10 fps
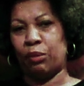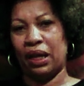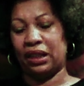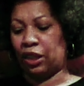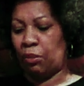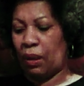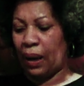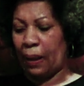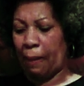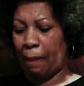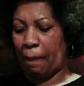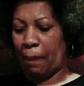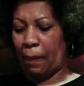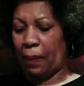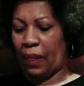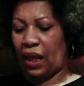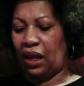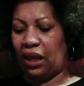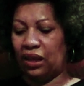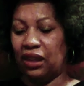passed her by,
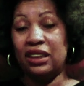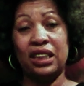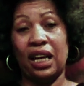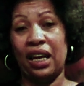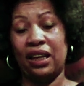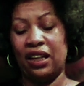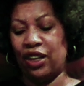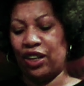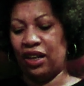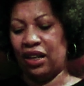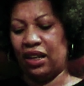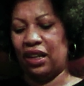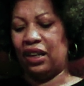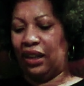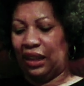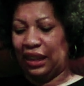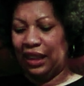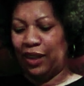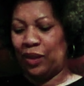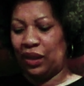a little shaggier, a little
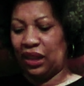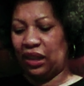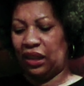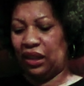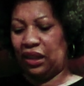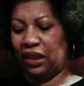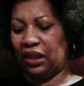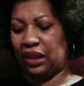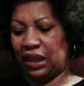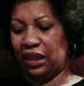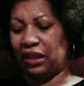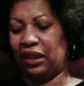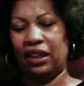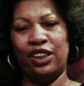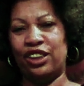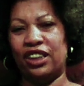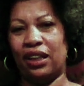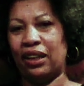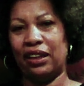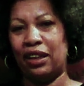older, still
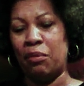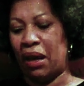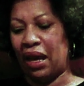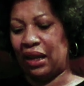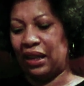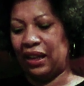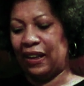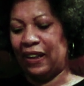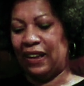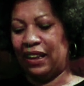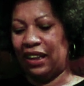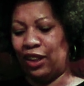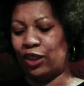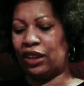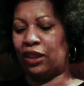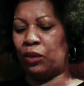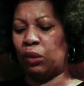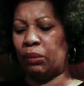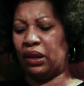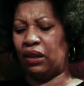energetically mad. He looked at the
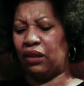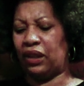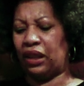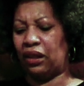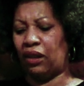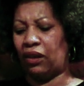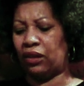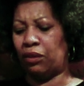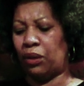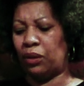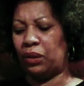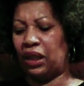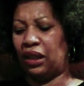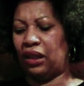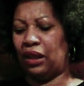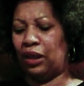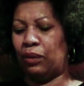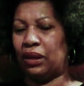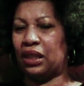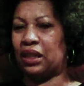woman hurrying along the road
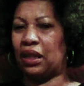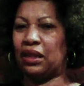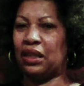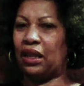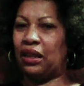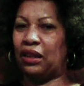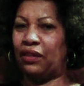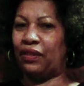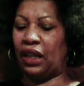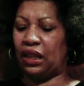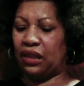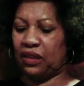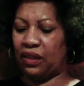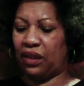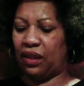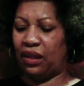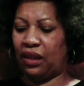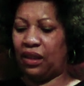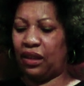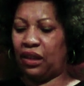with the sunset in her face.
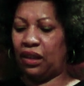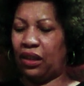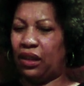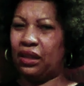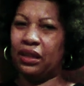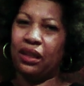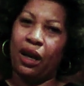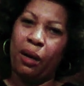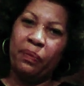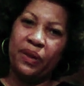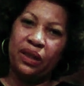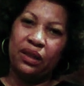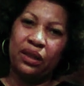He stopped,